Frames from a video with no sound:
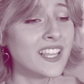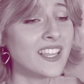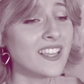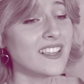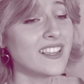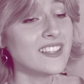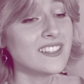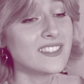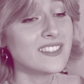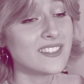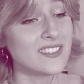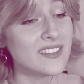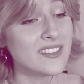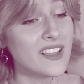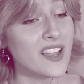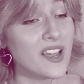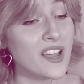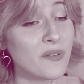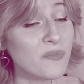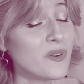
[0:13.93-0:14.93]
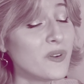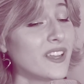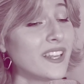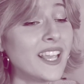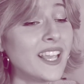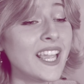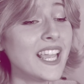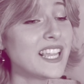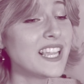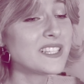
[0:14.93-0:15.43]
it's not
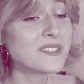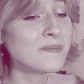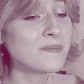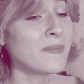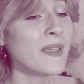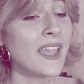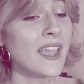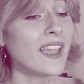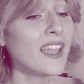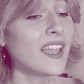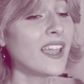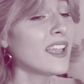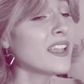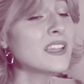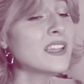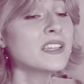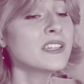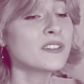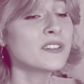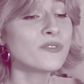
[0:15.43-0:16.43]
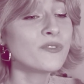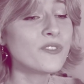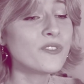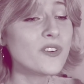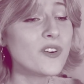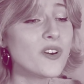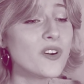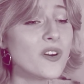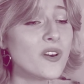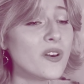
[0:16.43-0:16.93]
what he's made
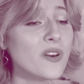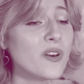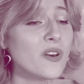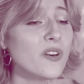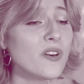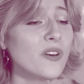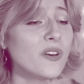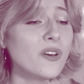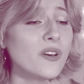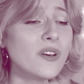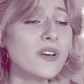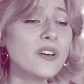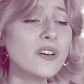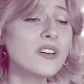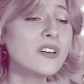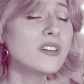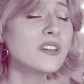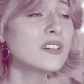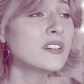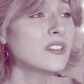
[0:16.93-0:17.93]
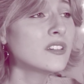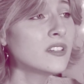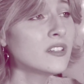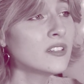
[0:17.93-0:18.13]
for.